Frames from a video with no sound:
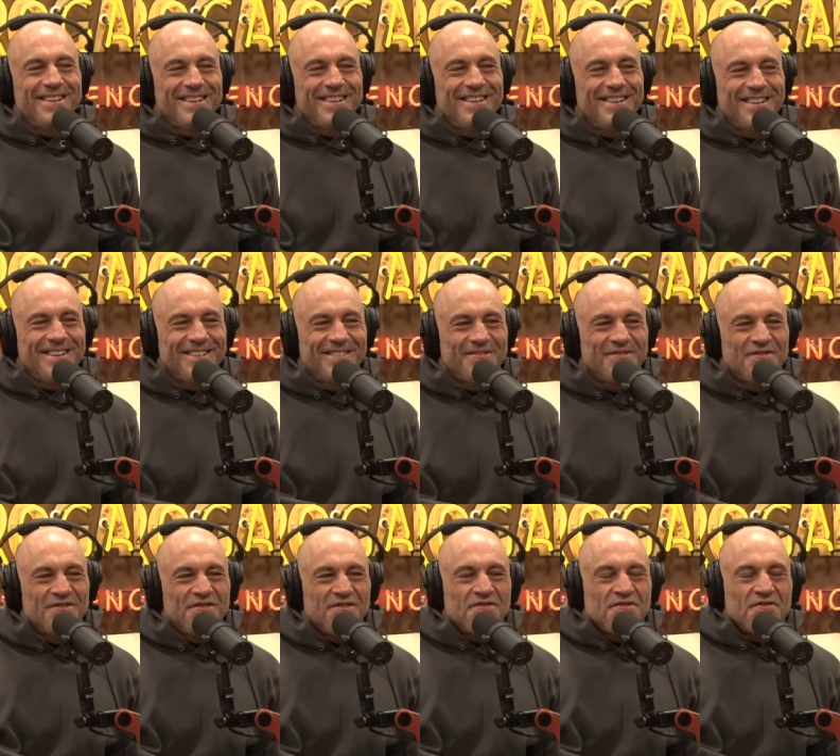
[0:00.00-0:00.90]
raccoon
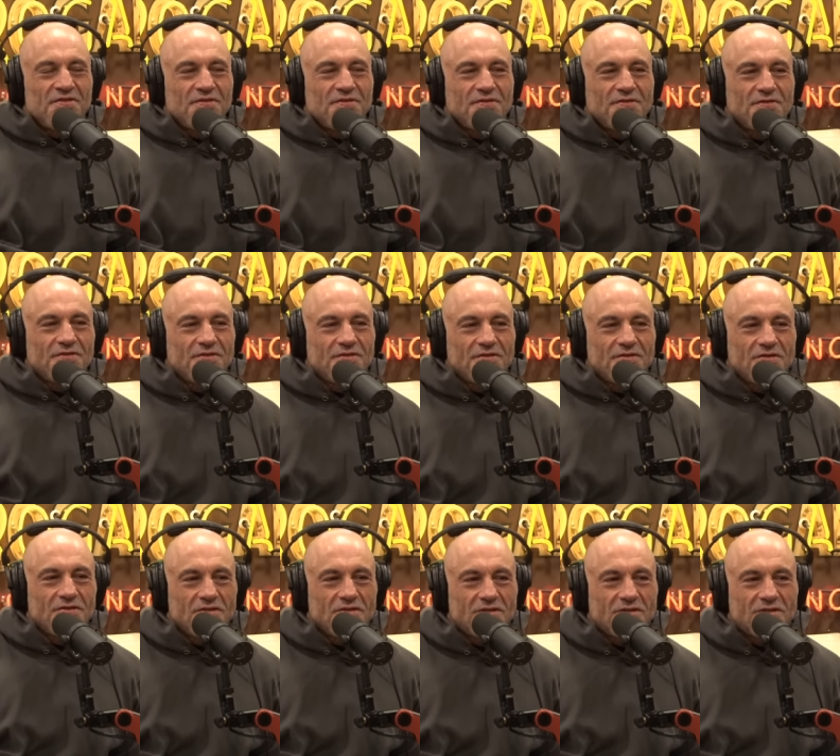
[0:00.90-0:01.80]
too, but I also
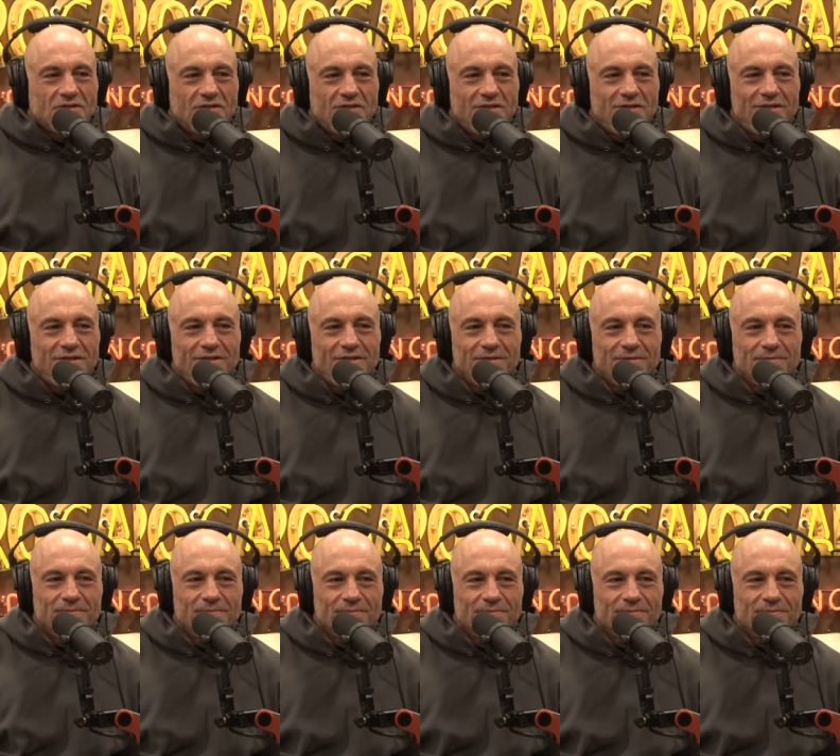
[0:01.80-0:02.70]
like fur. I think
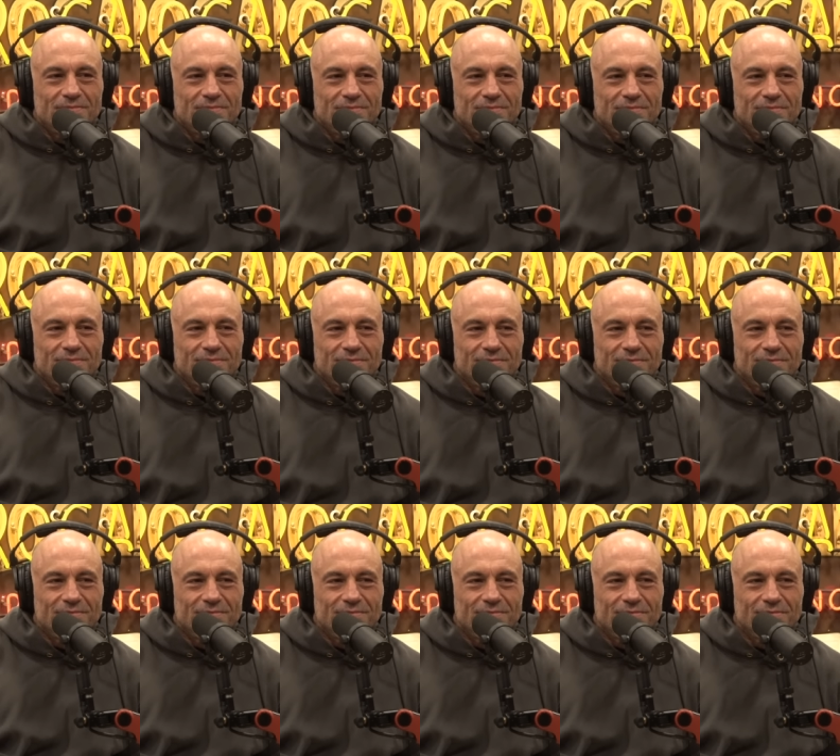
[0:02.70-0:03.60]
people should be allowed to
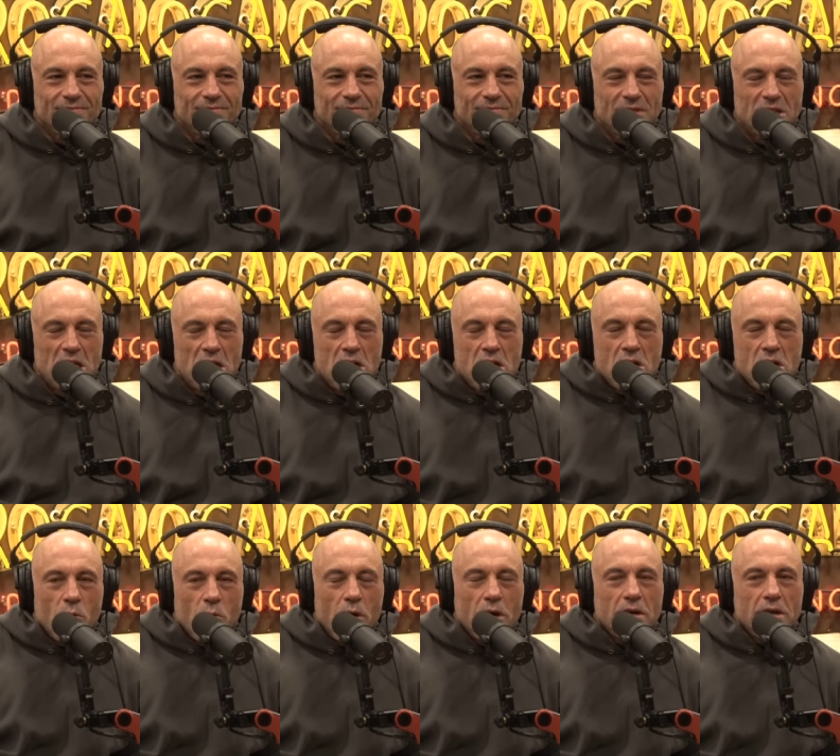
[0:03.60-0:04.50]
wear fur.
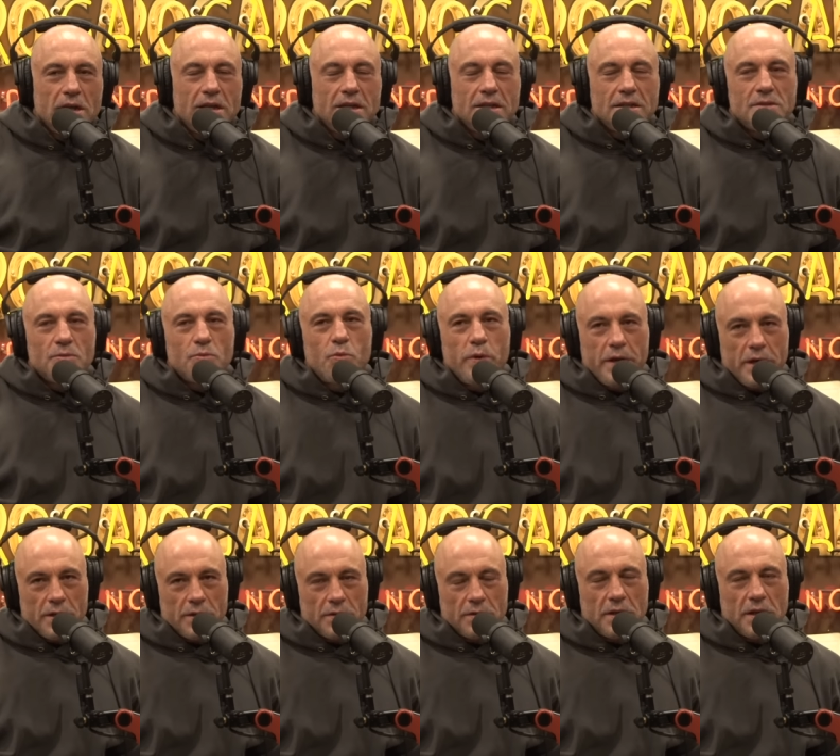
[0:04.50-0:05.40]
Well, it is
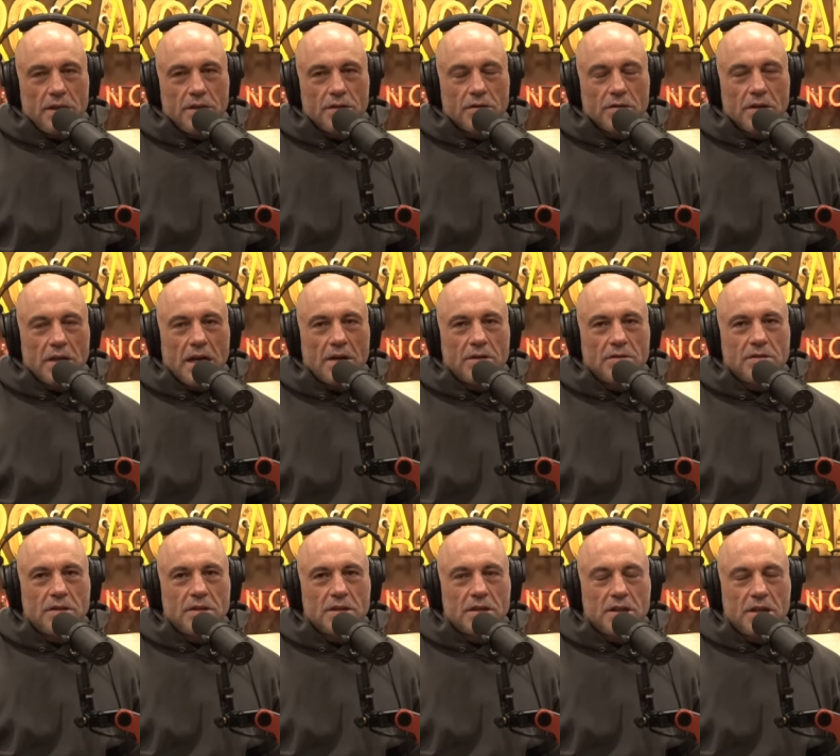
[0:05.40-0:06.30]
weird that you're allowed
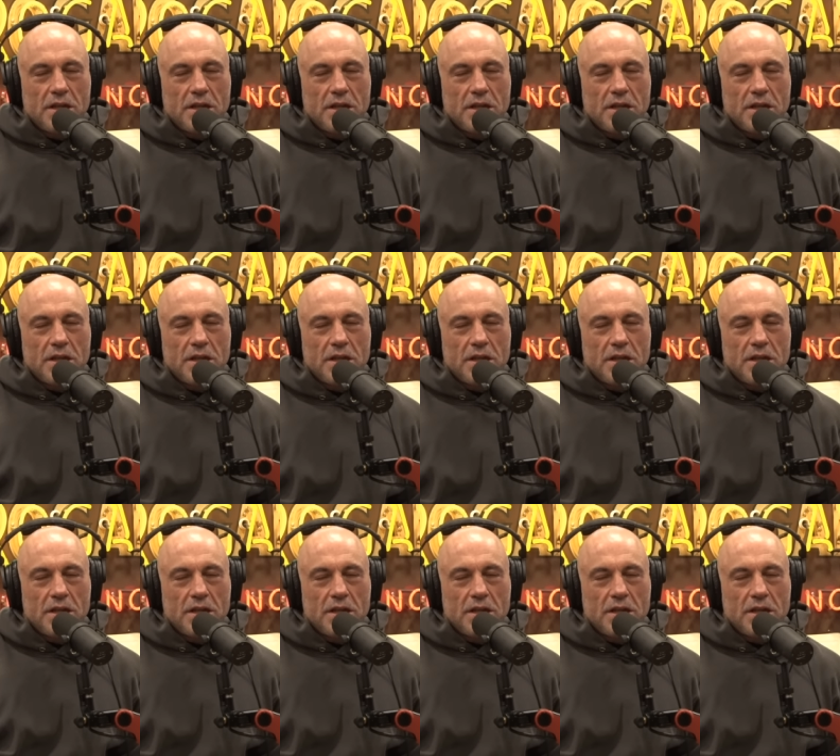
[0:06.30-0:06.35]
yeah. to